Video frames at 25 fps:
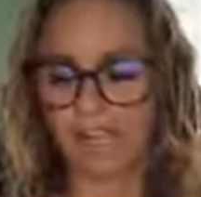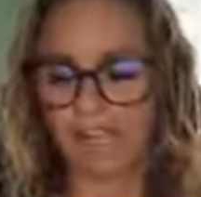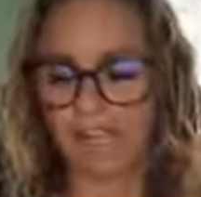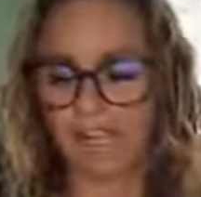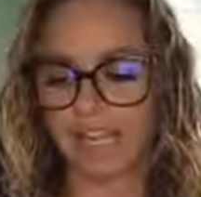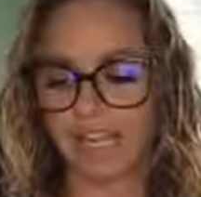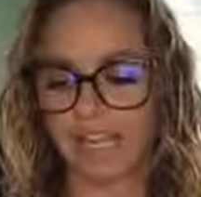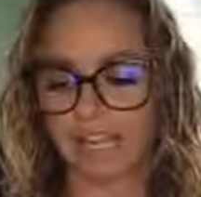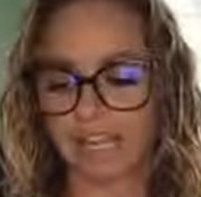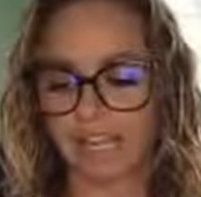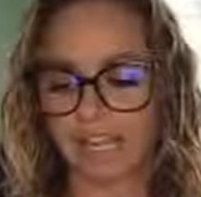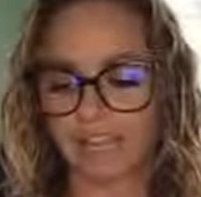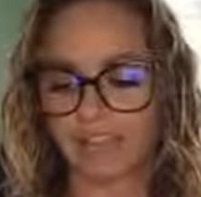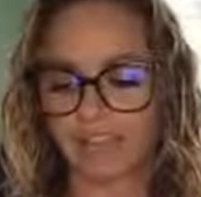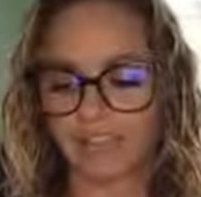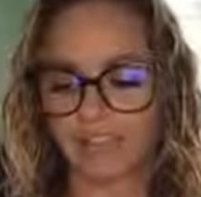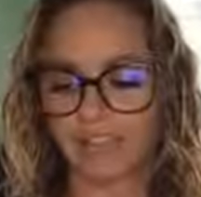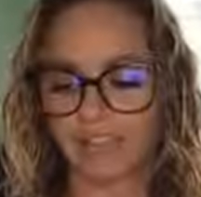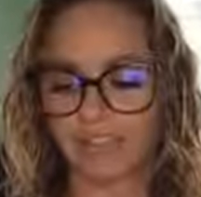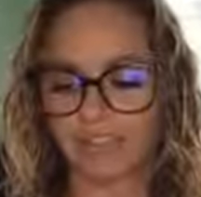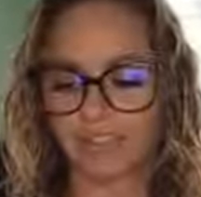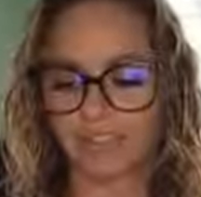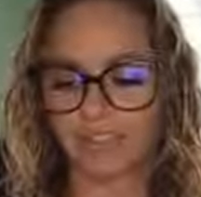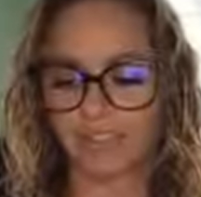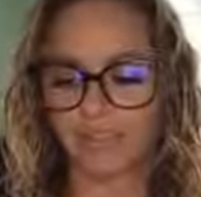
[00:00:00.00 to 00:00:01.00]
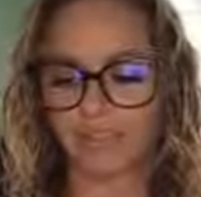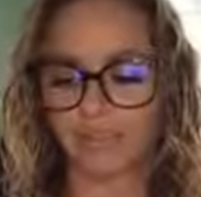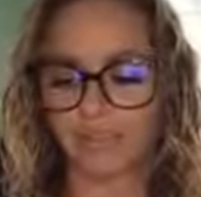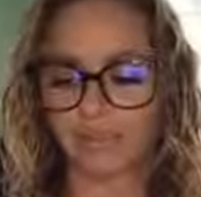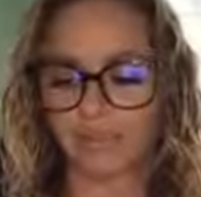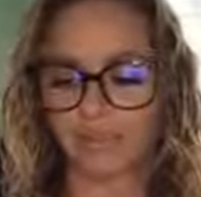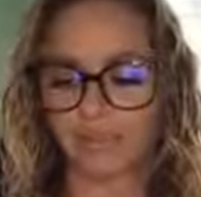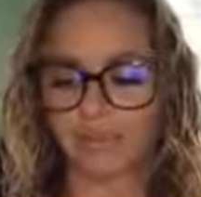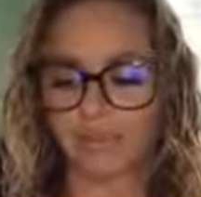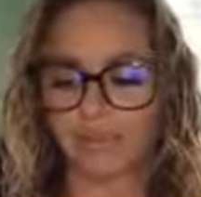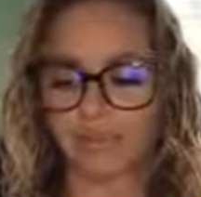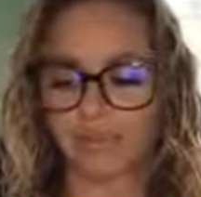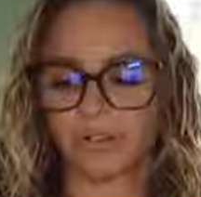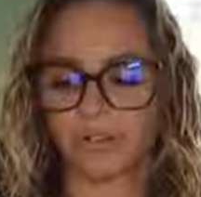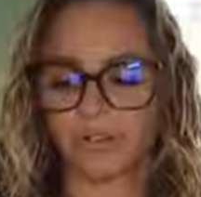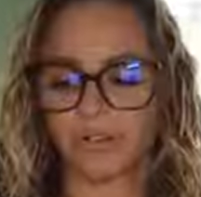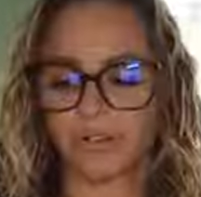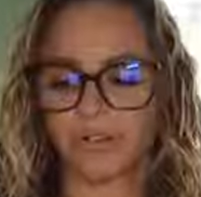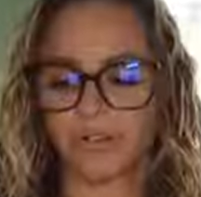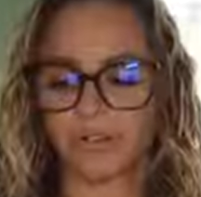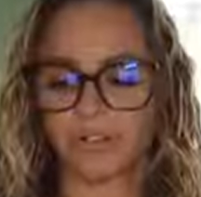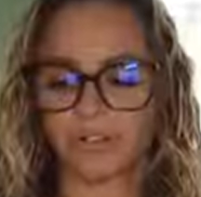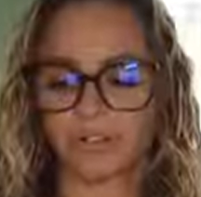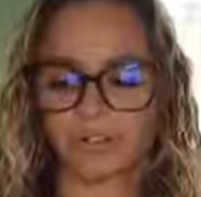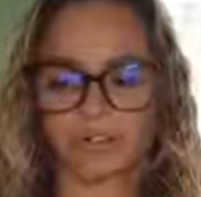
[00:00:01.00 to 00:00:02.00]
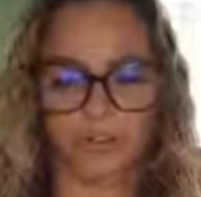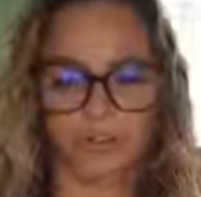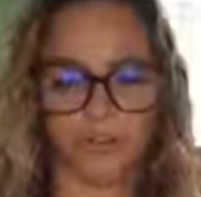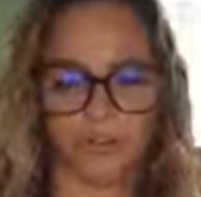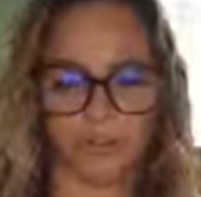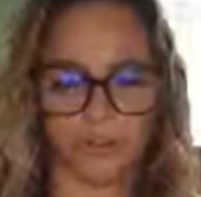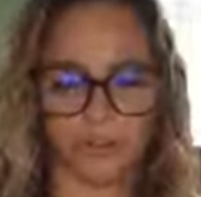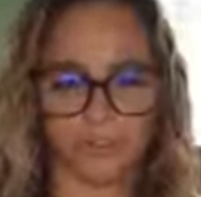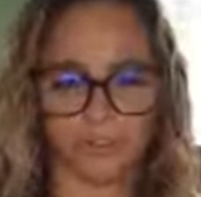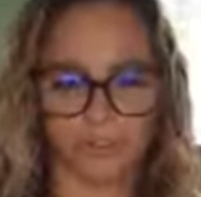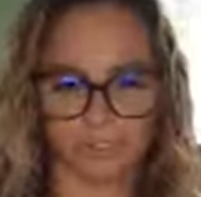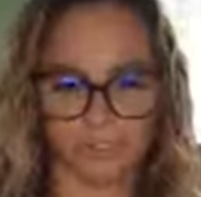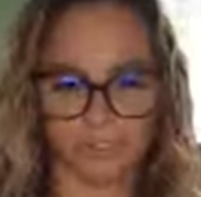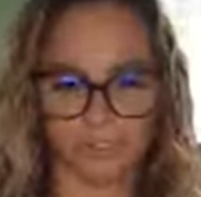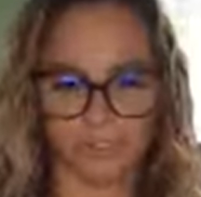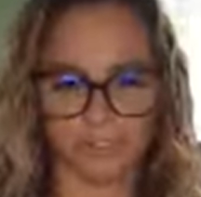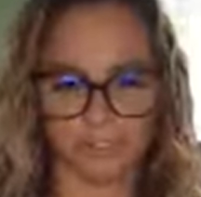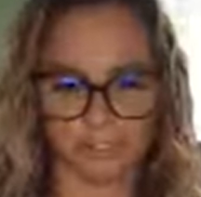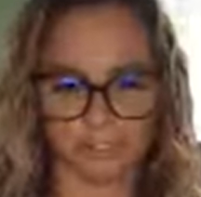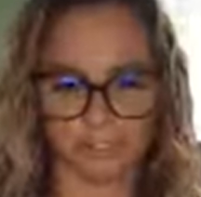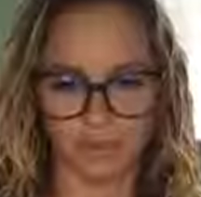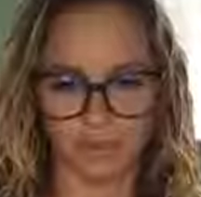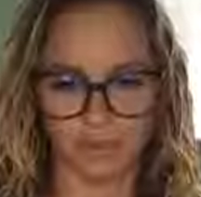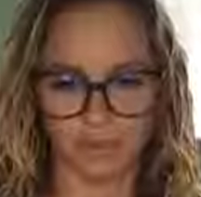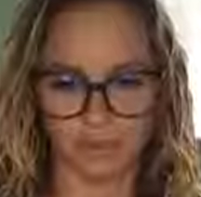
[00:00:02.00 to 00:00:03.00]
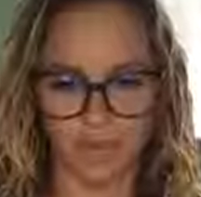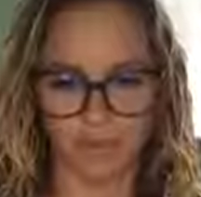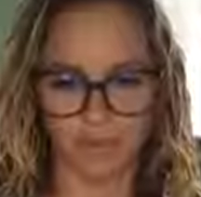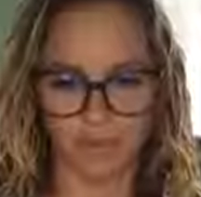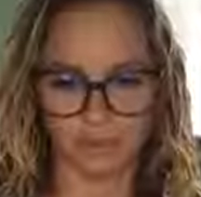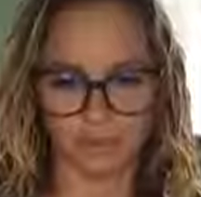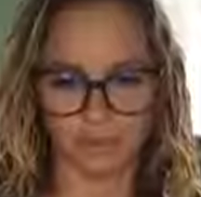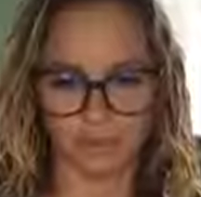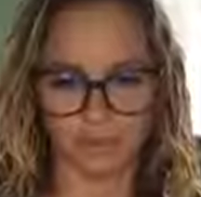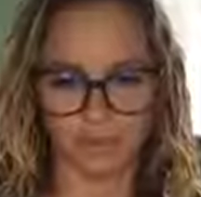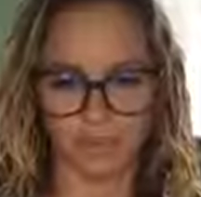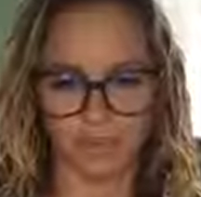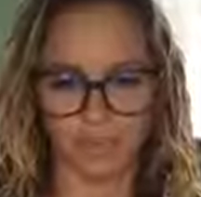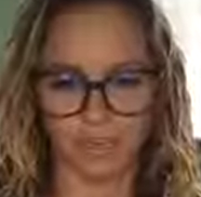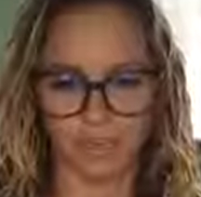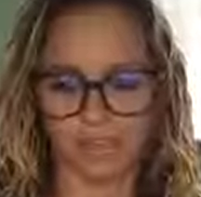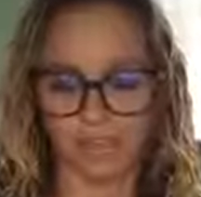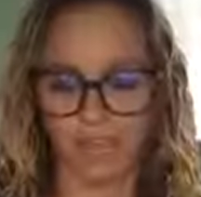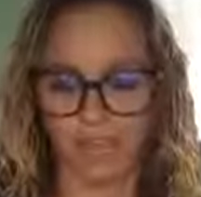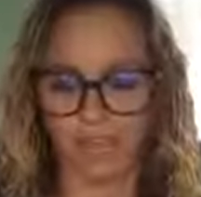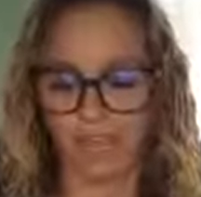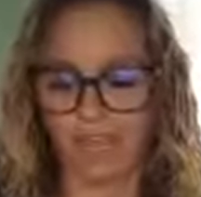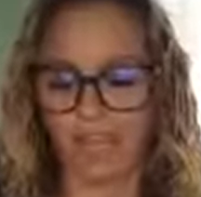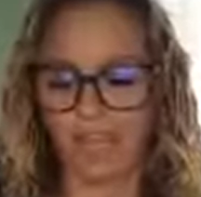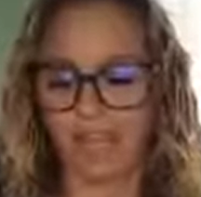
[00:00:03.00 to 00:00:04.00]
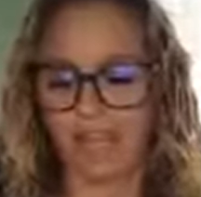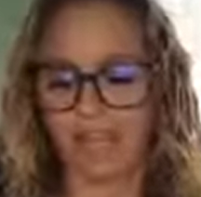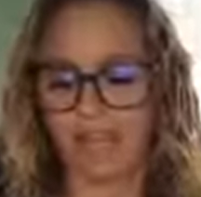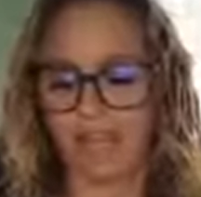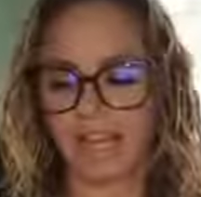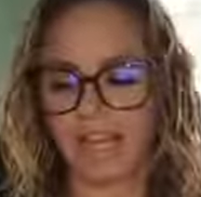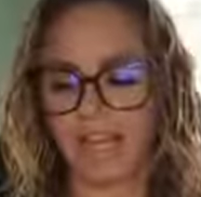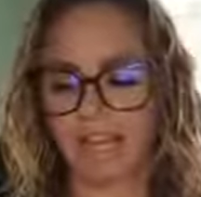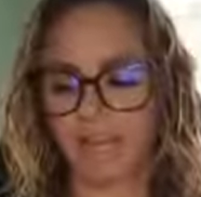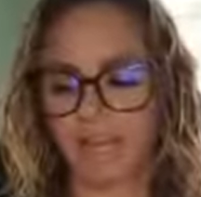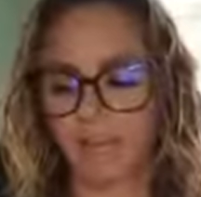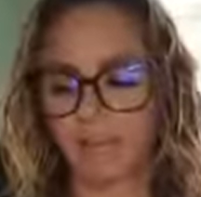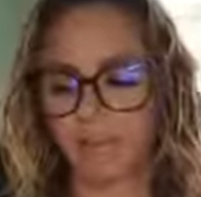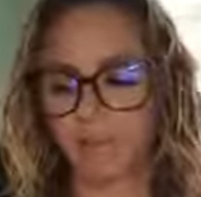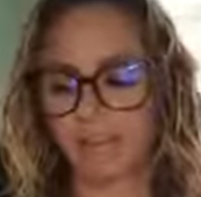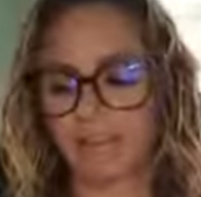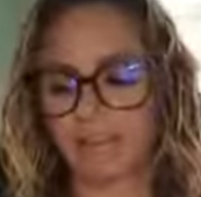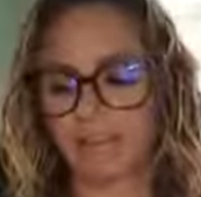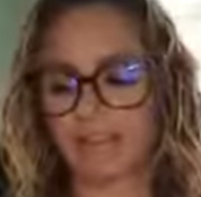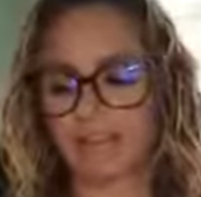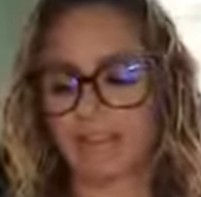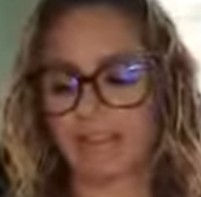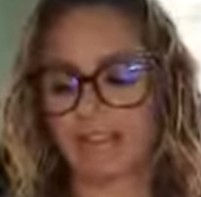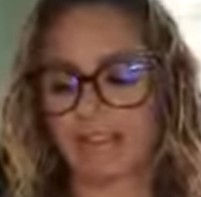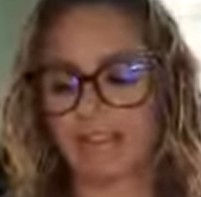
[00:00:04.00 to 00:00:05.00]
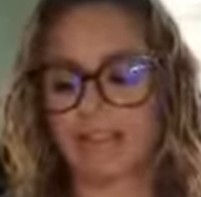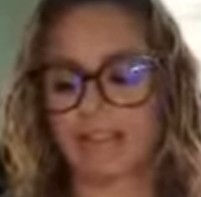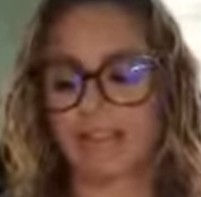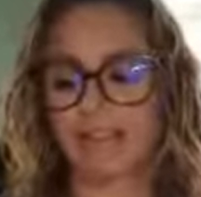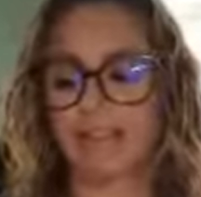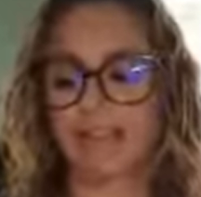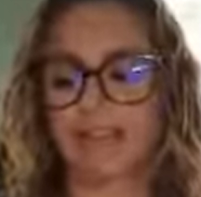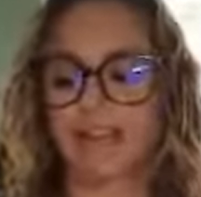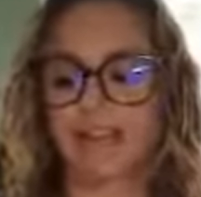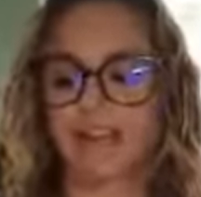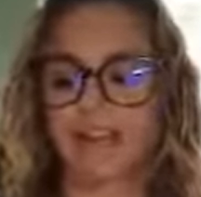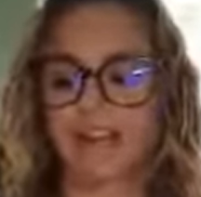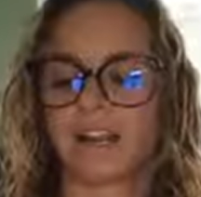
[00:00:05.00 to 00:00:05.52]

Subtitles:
and learning to control your sexuality in a way that